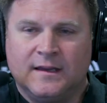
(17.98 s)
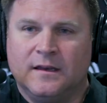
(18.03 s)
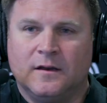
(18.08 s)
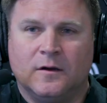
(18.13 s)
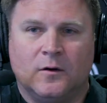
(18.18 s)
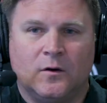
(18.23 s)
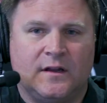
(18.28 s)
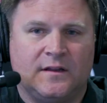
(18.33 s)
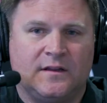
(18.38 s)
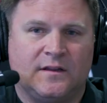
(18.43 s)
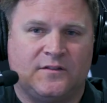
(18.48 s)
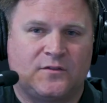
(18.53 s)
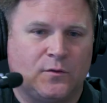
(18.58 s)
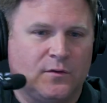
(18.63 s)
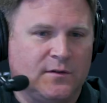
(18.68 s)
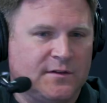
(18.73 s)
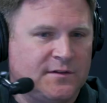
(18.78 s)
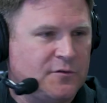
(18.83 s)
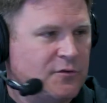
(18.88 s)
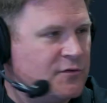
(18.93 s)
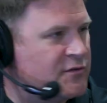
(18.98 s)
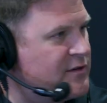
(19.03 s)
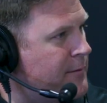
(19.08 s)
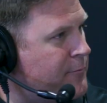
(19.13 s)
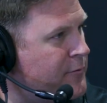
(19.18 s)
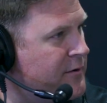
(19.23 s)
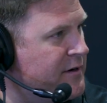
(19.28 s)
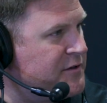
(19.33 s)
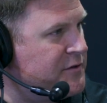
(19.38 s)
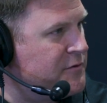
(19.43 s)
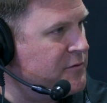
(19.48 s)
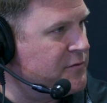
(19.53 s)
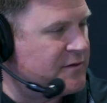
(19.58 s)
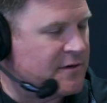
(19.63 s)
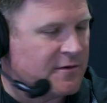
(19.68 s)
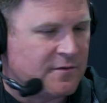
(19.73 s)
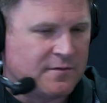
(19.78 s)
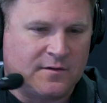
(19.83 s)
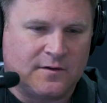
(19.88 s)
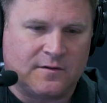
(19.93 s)
You know, it's really two separate issues.
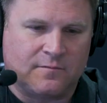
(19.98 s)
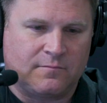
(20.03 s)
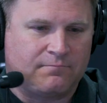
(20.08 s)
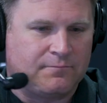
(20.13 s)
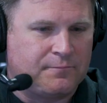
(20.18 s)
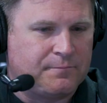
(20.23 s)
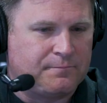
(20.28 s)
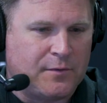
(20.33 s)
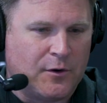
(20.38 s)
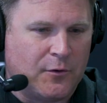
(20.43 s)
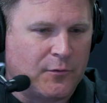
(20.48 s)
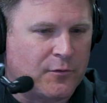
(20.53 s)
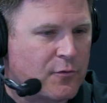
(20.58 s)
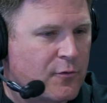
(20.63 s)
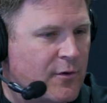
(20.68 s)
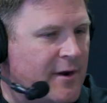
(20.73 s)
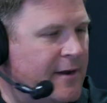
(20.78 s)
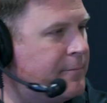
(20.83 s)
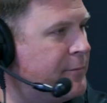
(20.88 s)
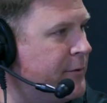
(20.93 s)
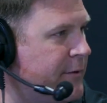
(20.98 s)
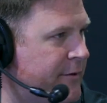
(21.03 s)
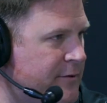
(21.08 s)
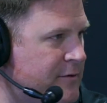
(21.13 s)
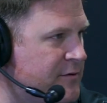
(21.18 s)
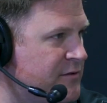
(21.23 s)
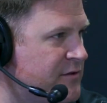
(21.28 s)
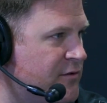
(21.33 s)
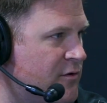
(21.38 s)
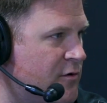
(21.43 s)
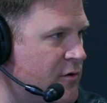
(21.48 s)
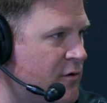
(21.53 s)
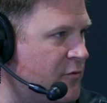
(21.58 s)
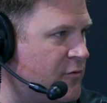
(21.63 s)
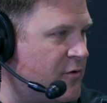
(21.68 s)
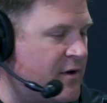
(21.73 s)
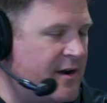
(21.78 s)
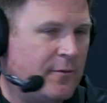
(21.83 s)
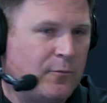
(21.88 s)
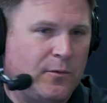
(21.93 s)
They're both great players in their
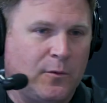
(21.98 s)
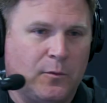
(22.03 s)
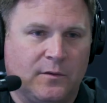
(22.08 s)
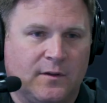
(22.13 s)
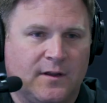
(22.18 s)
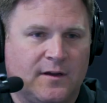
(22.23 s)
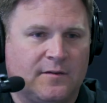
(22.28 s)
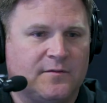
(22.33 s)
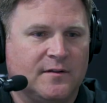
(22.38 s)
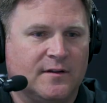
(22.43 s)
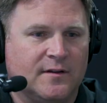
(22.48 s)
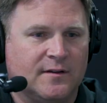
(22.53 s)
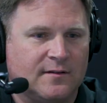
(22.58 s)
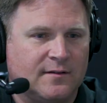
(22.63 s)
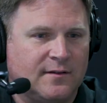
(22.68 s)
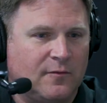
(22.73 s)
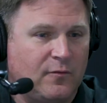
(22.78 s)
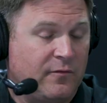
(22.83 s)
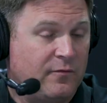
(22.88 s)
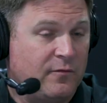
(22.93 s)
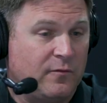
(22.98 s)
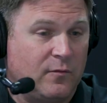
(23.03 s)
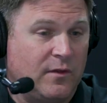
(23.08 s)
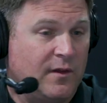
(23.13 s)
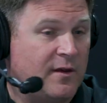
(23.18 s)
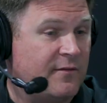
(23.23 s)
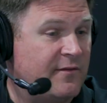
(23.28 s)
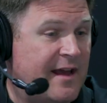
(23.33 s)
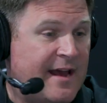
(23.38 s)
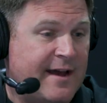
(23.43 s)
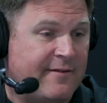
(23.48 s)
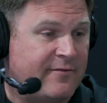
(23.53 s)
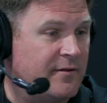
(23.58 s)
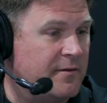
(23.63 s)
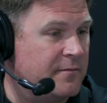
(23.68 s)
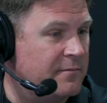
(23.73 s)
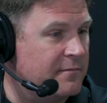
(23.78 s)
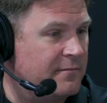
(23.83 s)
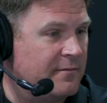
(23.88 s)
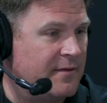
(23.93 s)
own right. We would love to have
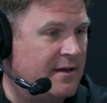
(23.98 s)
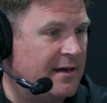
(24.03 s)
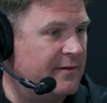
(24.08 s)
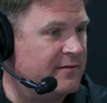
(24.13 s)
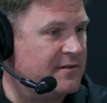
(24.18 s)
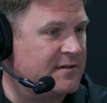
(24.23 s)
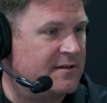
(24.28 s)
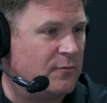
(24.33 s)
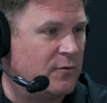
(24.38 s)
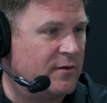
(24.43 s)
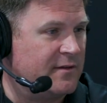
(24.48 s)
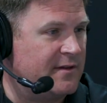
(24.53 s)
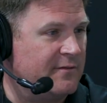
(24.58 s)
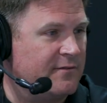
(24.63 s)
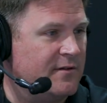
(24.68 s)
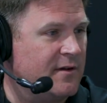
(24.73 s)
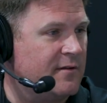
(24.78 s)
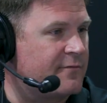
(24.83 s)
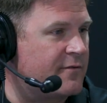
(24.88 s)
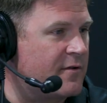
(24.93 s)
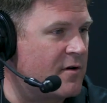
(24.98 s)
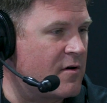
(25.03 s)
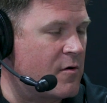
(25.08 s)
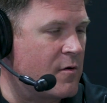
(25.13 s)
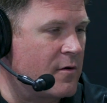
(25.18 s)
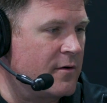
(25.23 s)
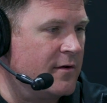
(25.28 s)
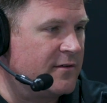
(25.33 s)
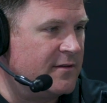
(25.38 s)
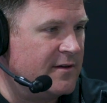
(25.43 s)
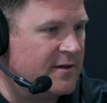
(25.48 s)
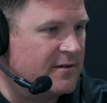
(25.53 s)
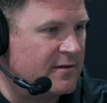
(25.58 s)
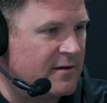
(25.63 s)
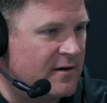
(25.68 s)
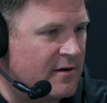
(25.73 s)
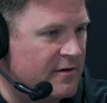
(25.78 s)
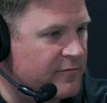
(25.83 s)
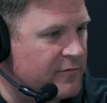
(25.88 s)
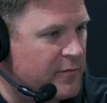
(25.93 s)
them. Obviously, what they've done for our
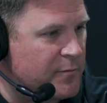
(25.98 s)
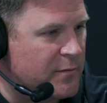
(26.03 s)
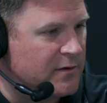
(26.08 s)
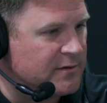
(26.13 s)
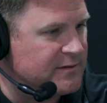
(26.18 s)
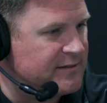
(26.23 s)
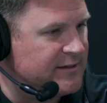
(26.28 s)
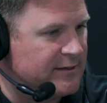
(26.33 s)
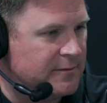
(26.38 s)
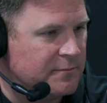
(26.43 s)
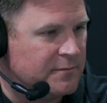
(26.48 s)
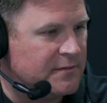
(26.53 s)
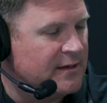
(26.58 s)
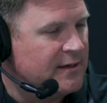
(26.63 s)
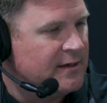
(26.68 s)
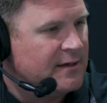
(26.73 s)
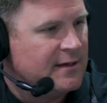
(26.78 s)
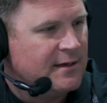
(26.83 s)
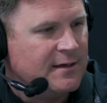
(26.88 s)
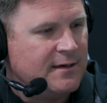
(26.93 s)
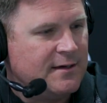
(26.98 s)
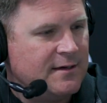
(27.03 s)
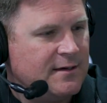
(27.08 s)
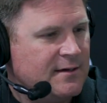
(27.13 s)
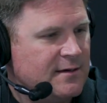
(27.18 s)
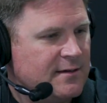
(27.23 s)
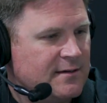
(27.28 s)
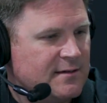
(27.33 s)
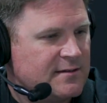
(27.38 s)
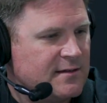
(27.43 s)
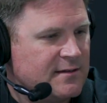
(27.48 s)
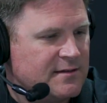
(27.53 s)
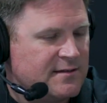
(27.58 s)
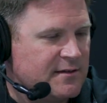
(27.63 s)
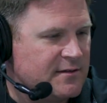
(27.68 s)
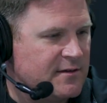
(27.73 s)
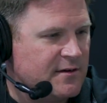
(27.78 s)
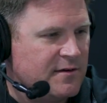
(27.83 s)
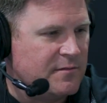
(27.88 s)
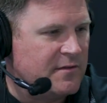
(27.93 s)
organization, our football team, is
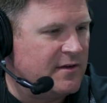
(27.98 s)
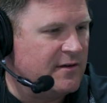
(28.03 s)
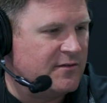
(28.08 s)
such so